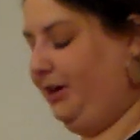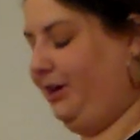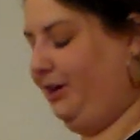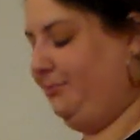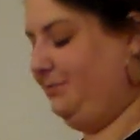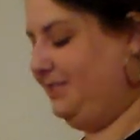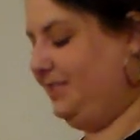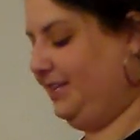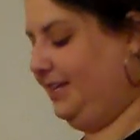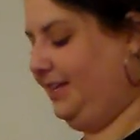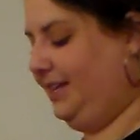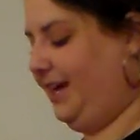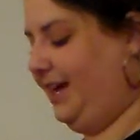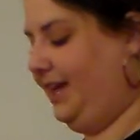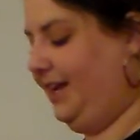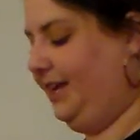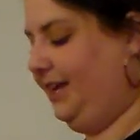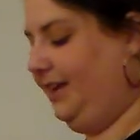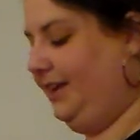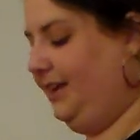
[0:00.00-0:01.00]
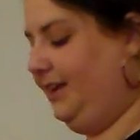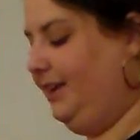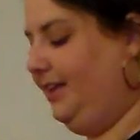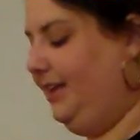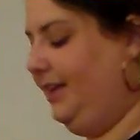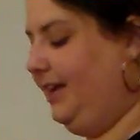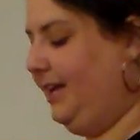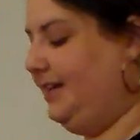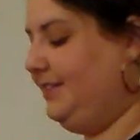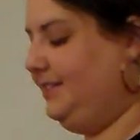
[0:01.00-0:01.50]
Palm Sunday.
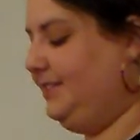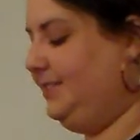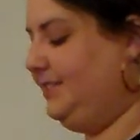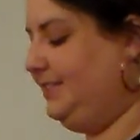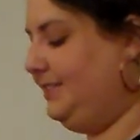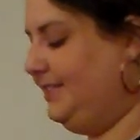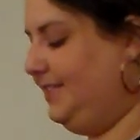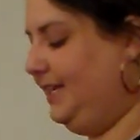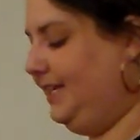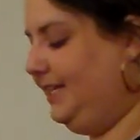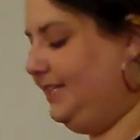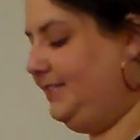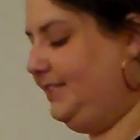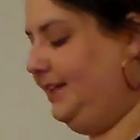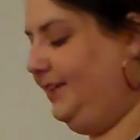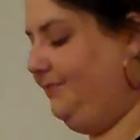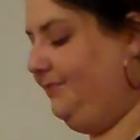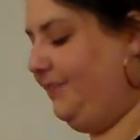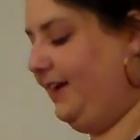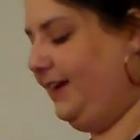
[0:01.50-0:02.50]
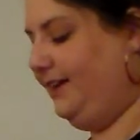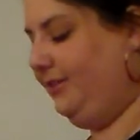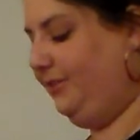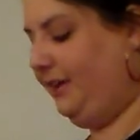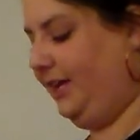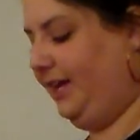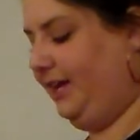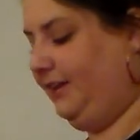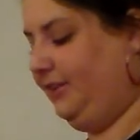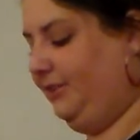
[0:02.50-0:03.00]
As the sixth and
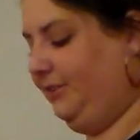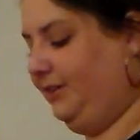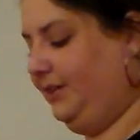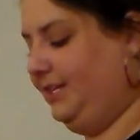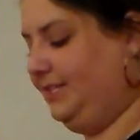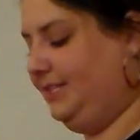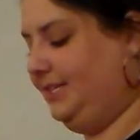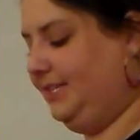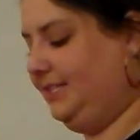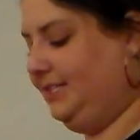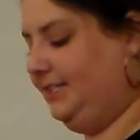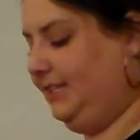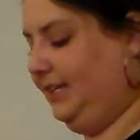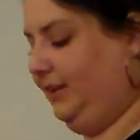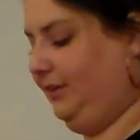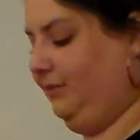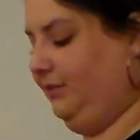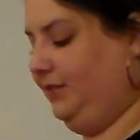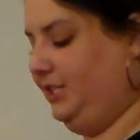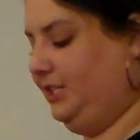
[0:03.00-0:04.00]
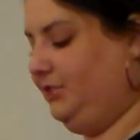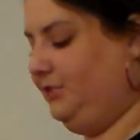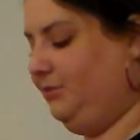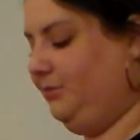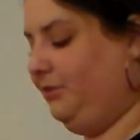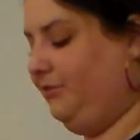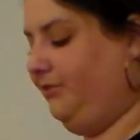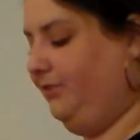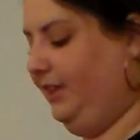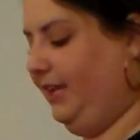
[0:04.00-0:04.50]
final candle is extinguished,
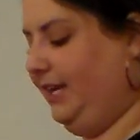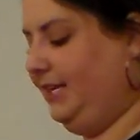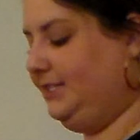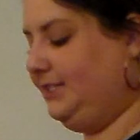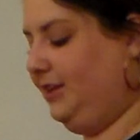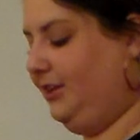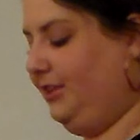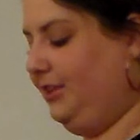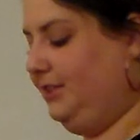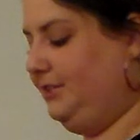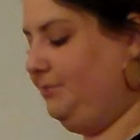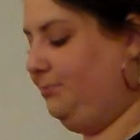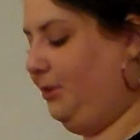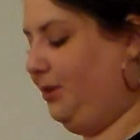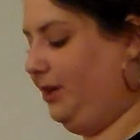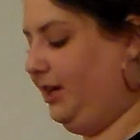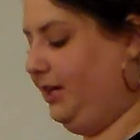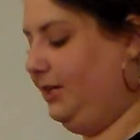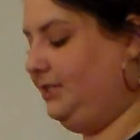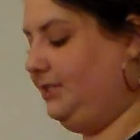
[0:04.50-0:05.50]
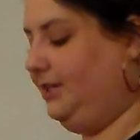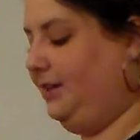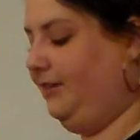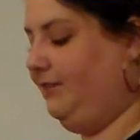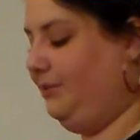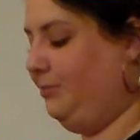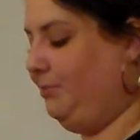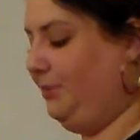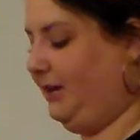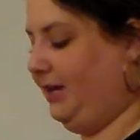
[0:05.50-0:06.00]
reflects on these parts
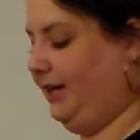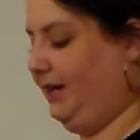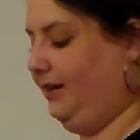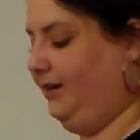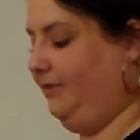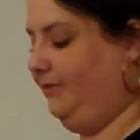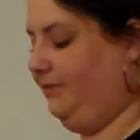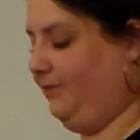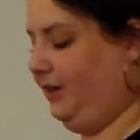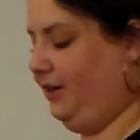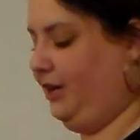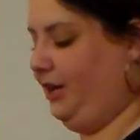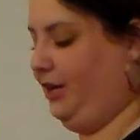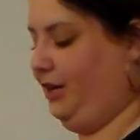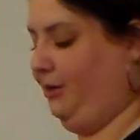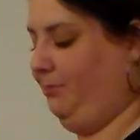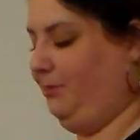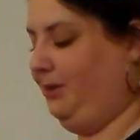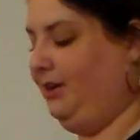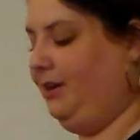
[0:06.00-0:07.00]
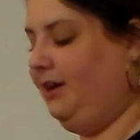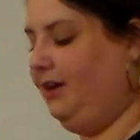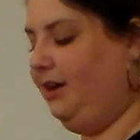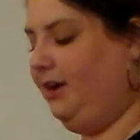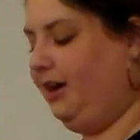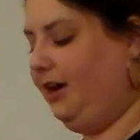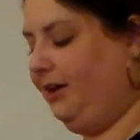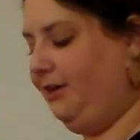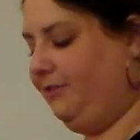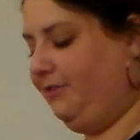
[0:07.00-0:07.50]
of a prayer for hope
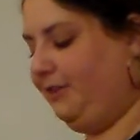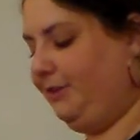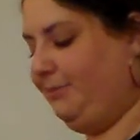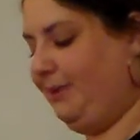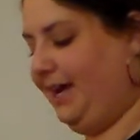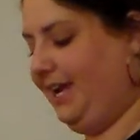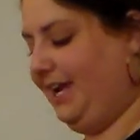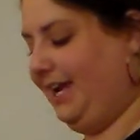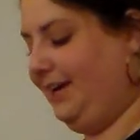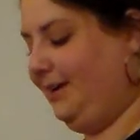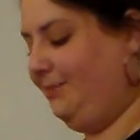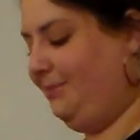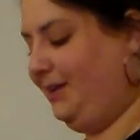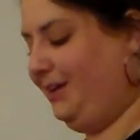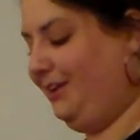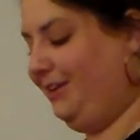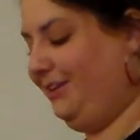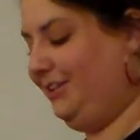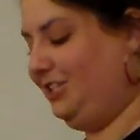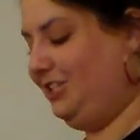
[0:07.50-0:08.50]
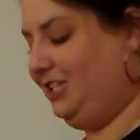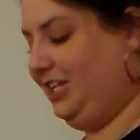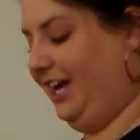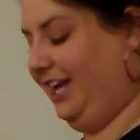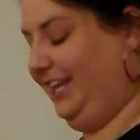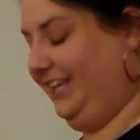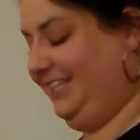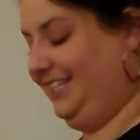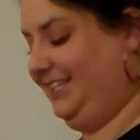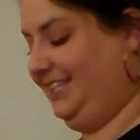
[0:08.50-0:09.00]
offered by Annabelle
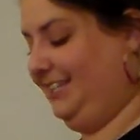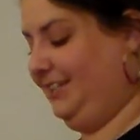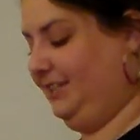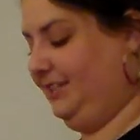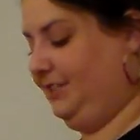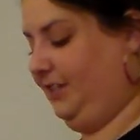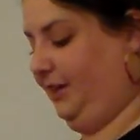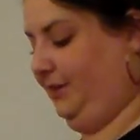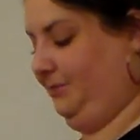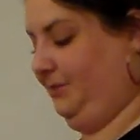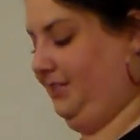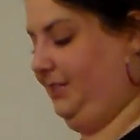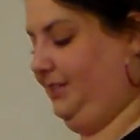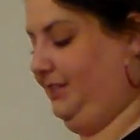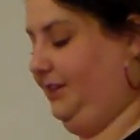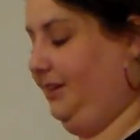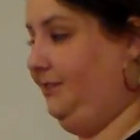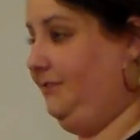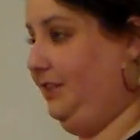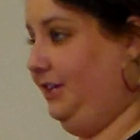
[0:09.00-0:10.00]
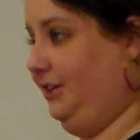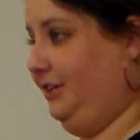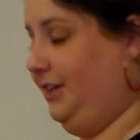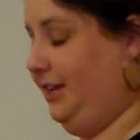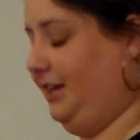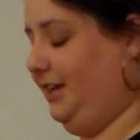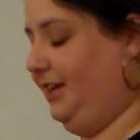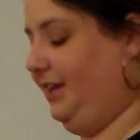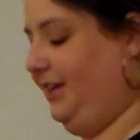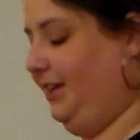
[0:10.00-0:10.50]
Shallison Thompson of the
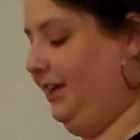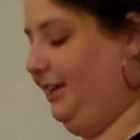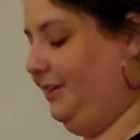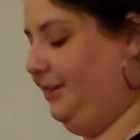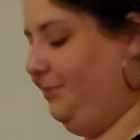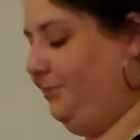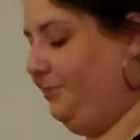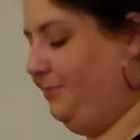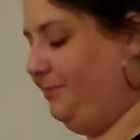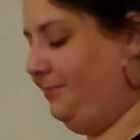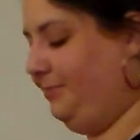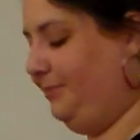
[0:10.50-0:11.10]
United Kingdom.